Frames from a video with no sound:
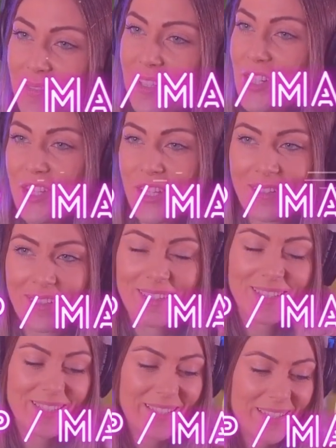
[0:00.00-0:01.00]
That's true,
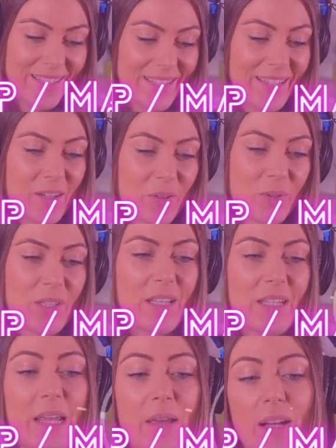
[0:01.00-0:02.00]
yeah. Okay, so
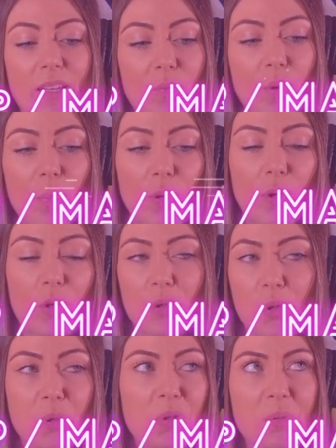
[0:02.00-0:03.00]
active listening, shared
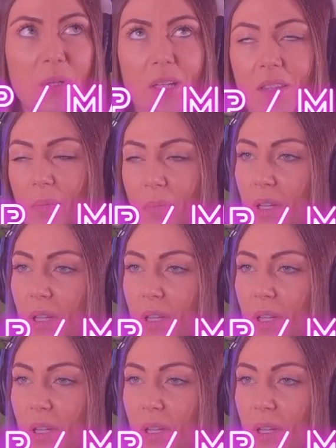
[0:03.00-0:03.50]
experiences.